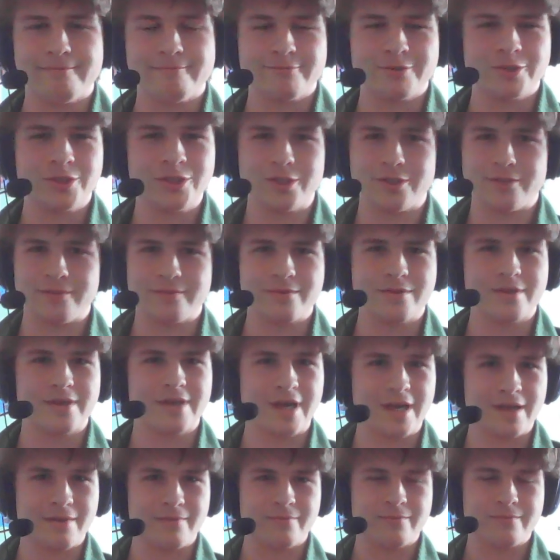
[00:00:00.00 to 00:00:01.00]
Sure, so
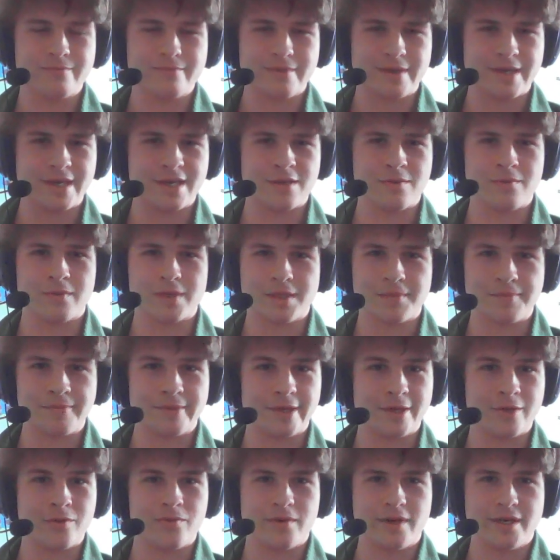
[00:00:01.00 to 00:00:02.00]
that is what the
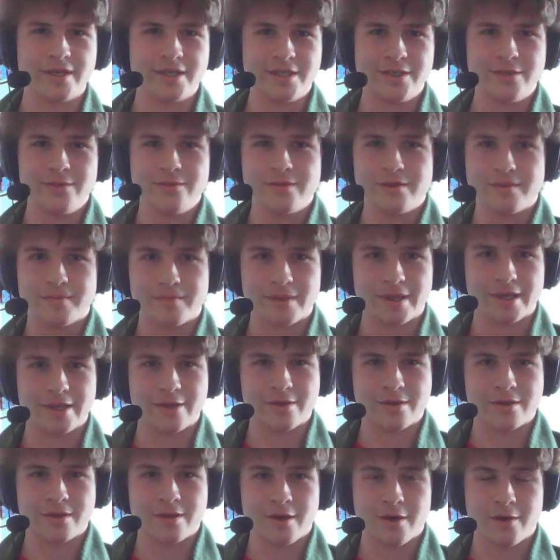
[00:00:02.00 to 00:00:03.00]
players want to do. The
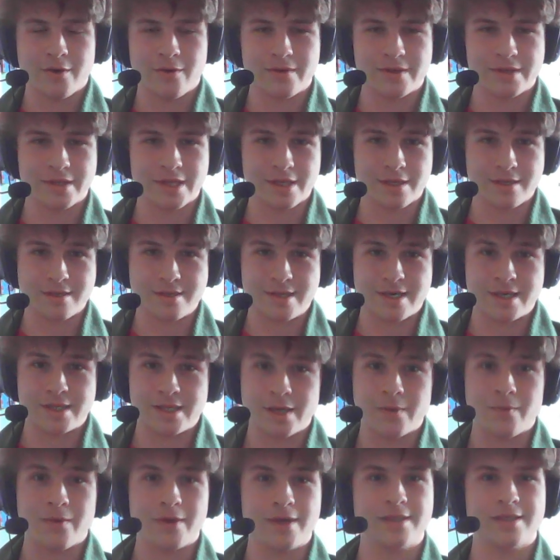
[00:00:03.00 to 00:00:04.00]
players go and they decide
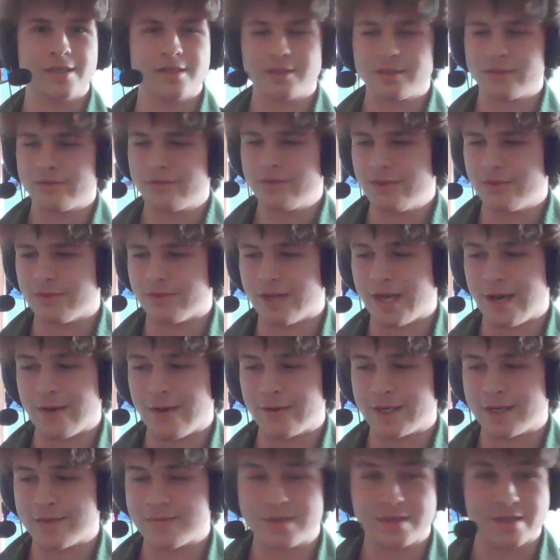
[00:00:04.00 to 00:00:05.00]
they want to touch the rune. Now
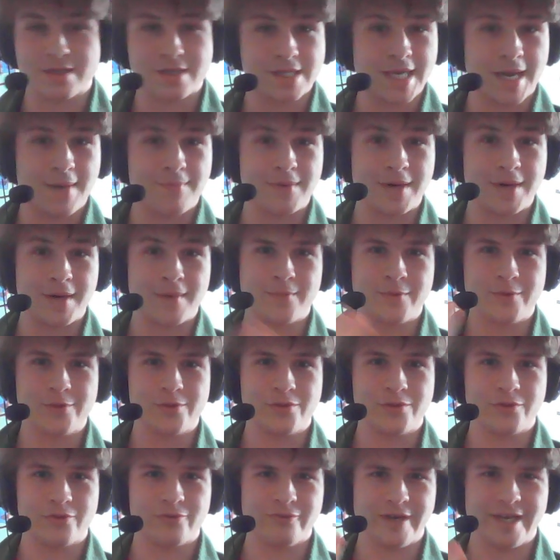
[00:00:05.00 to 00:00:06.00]
it comes to step number
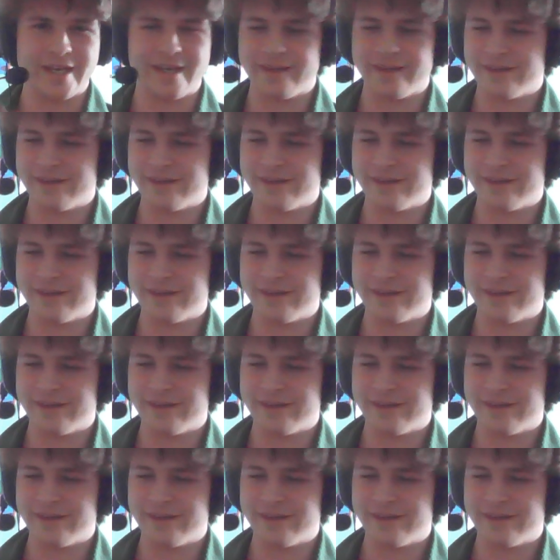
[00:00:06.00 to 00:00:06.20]
3.